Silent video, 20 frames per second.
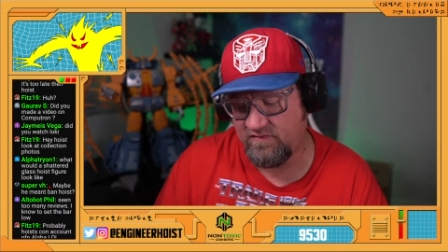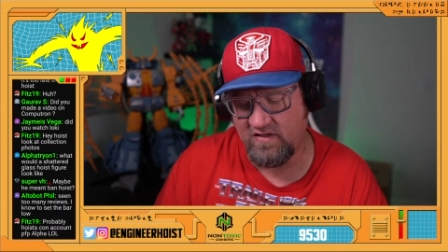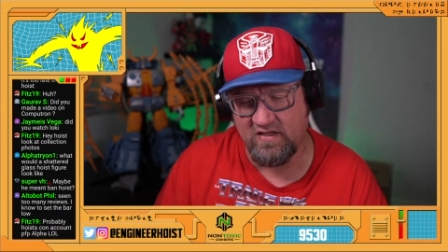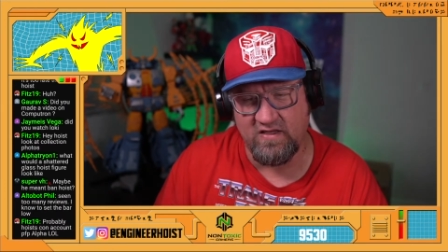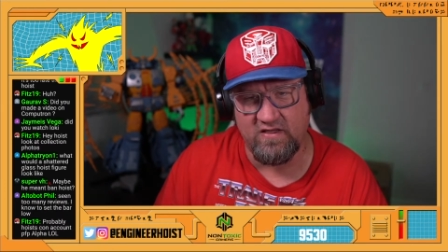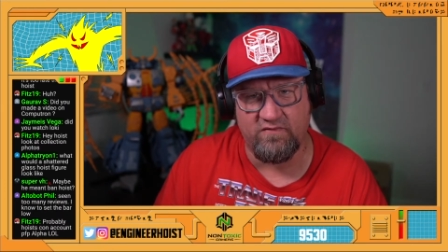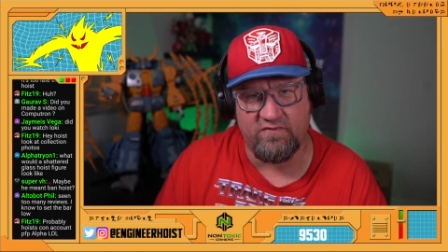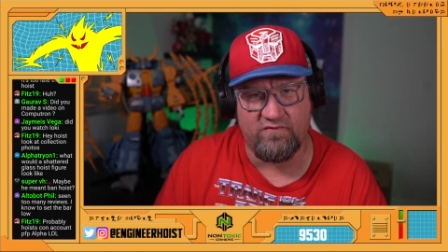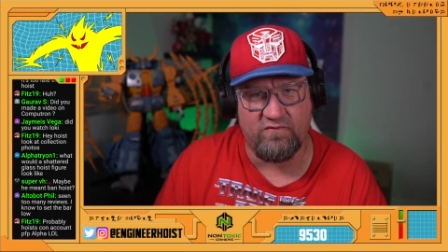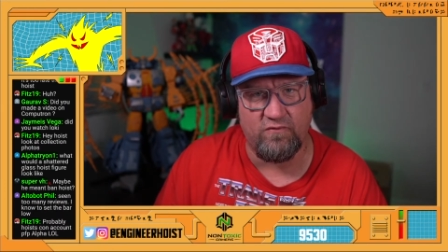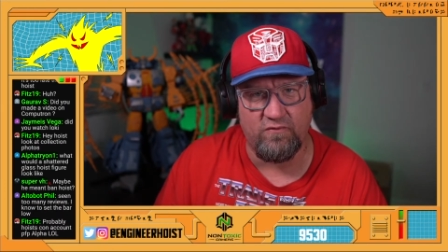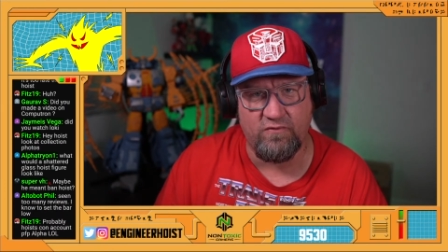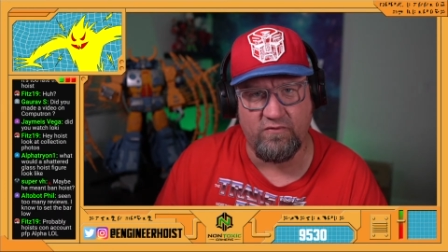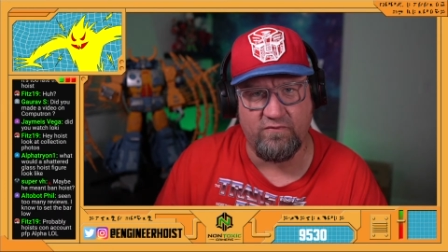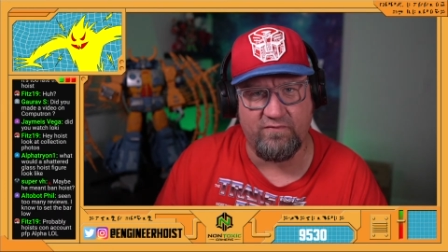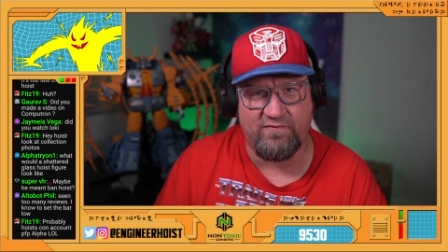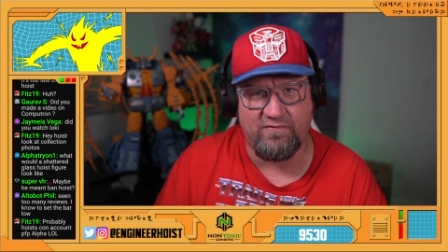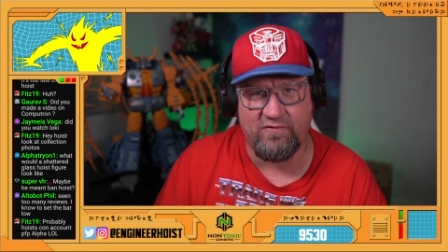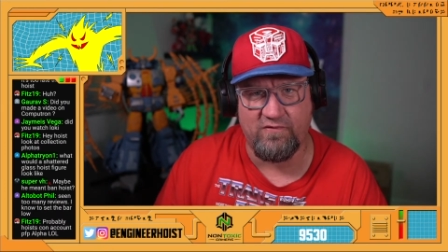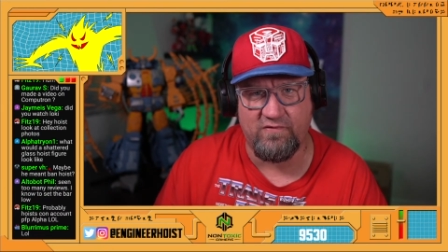a Studio
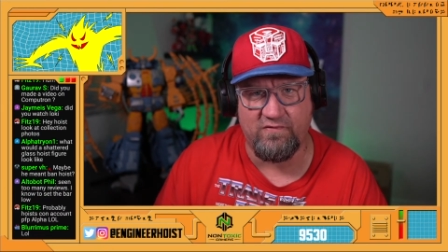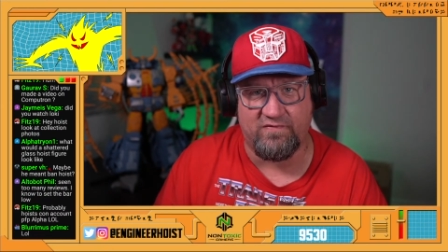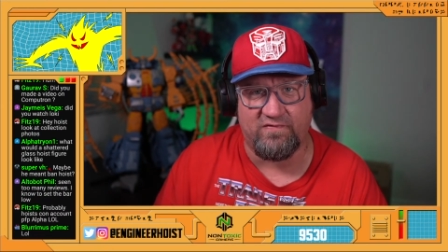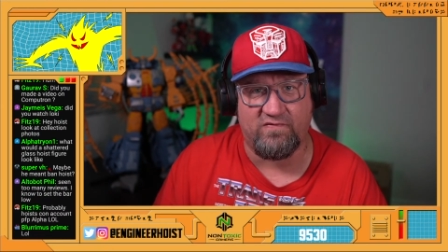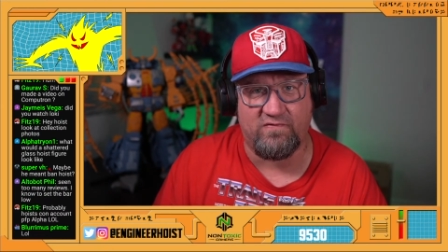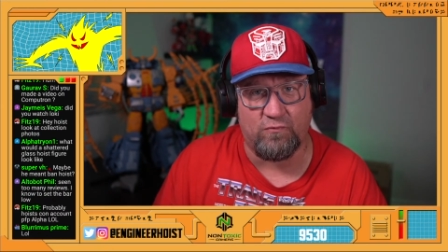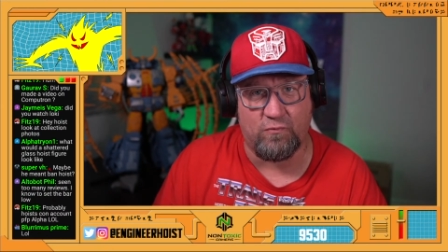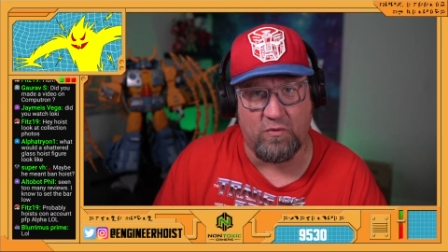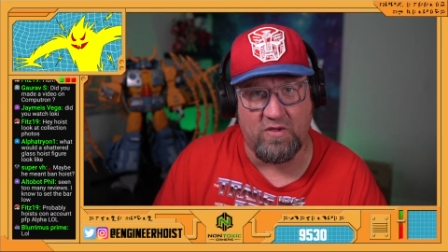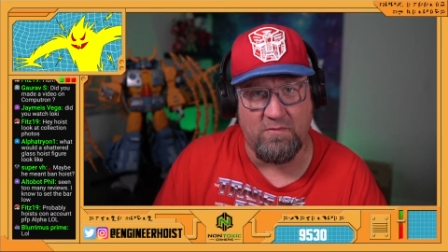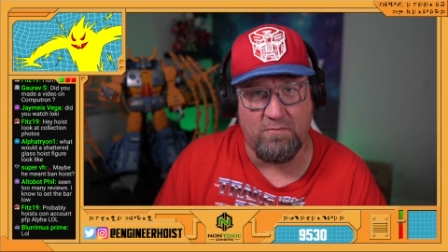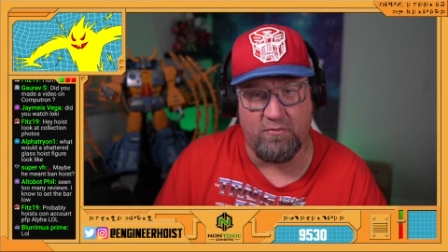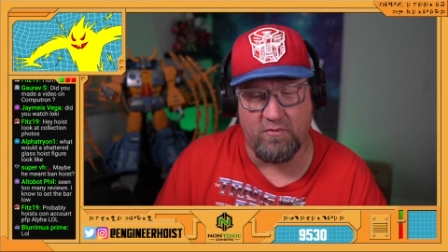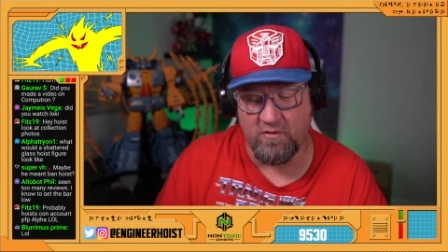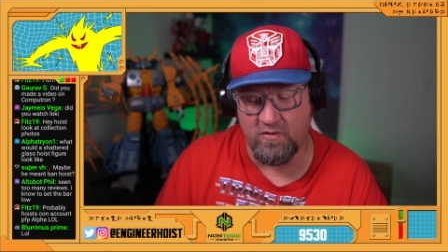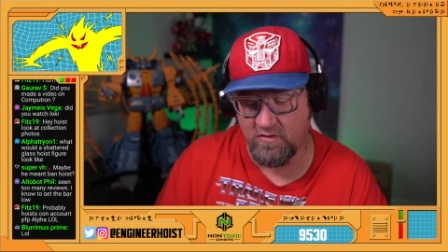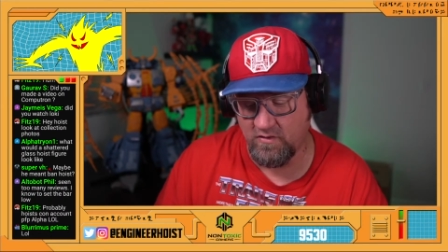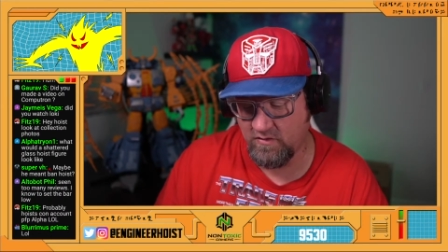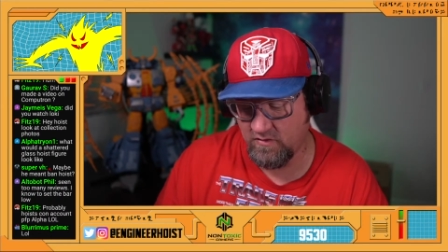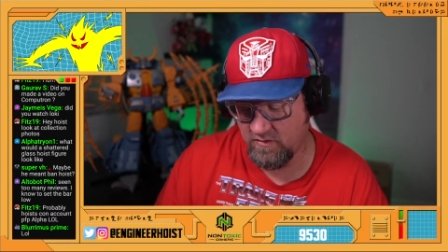Series sweep,
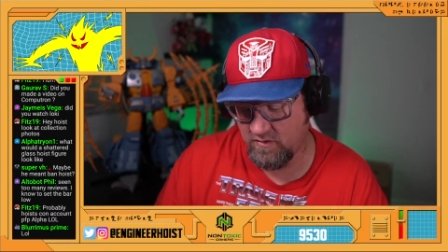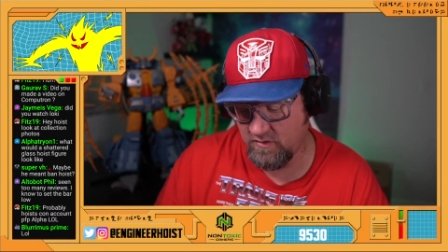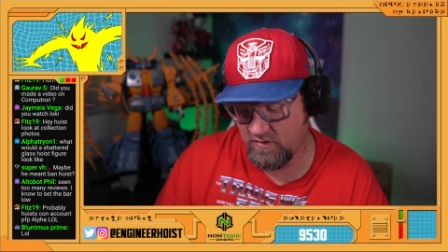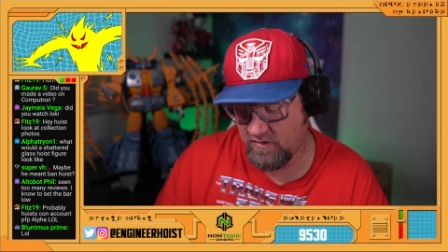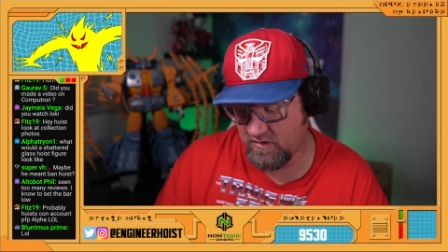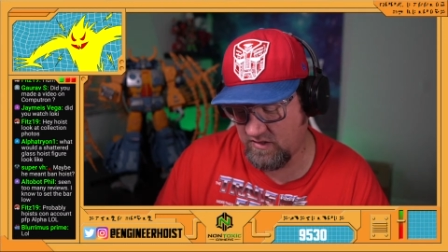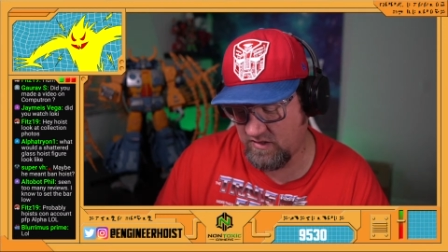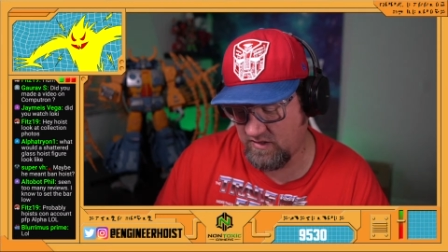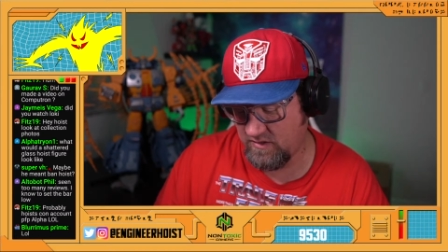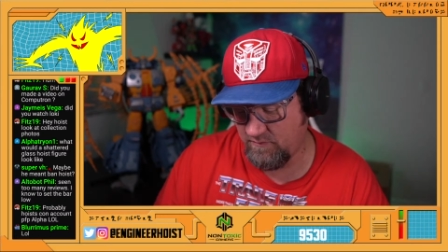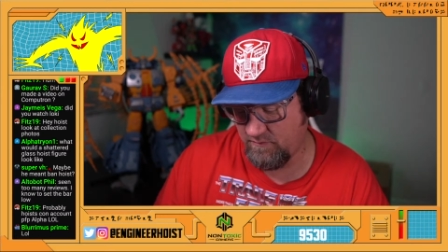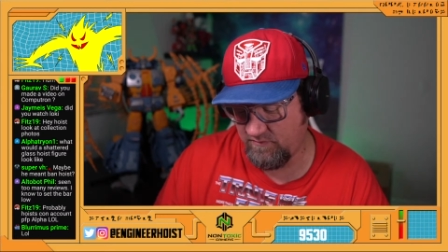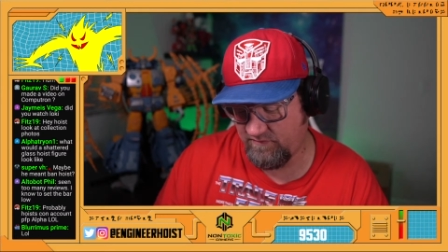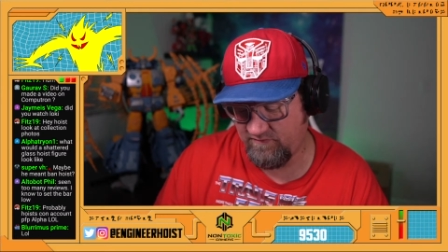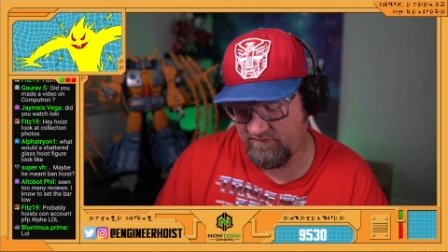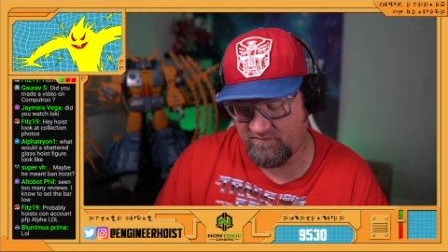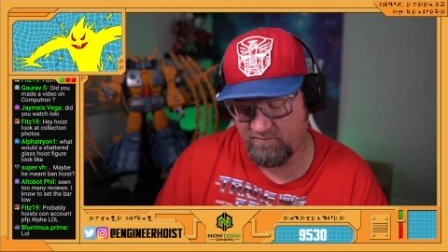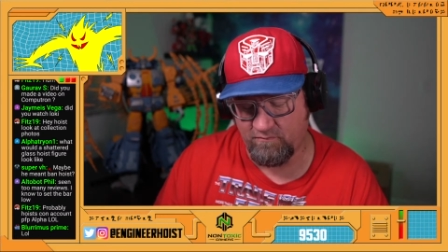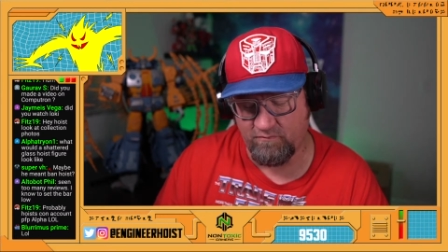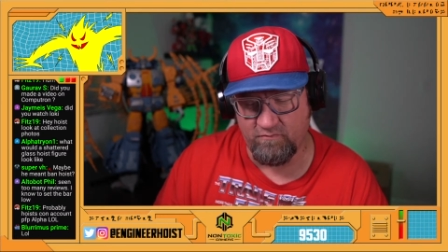which
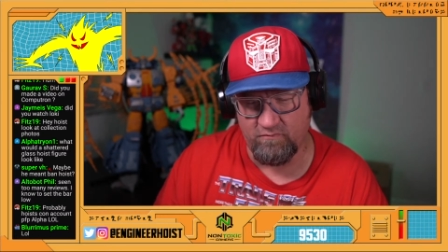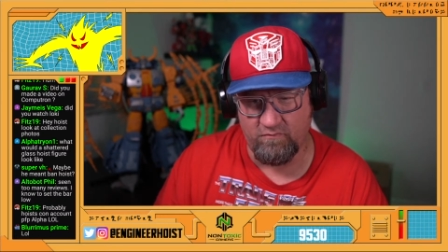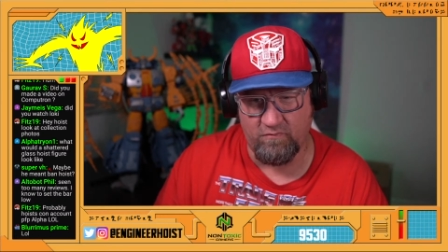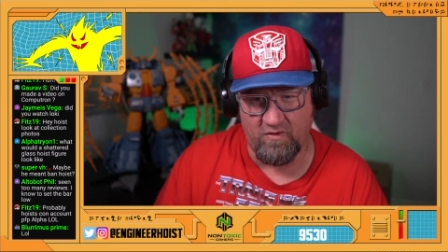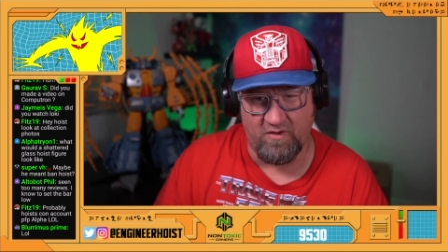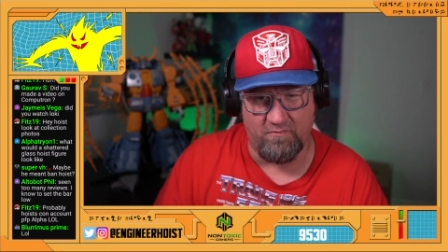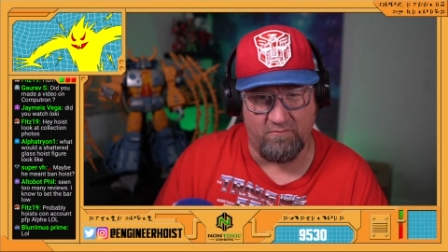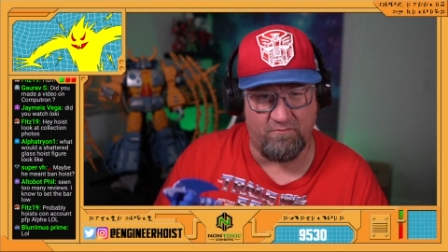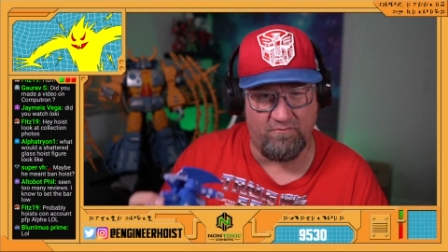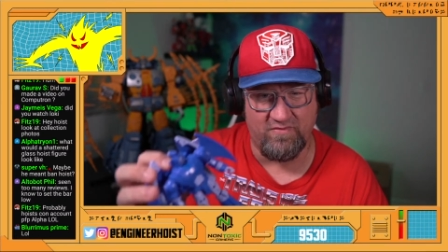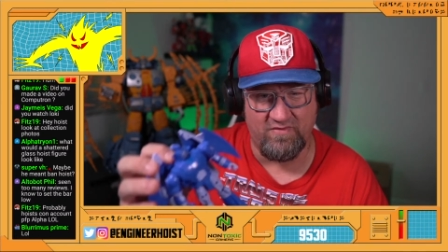is what?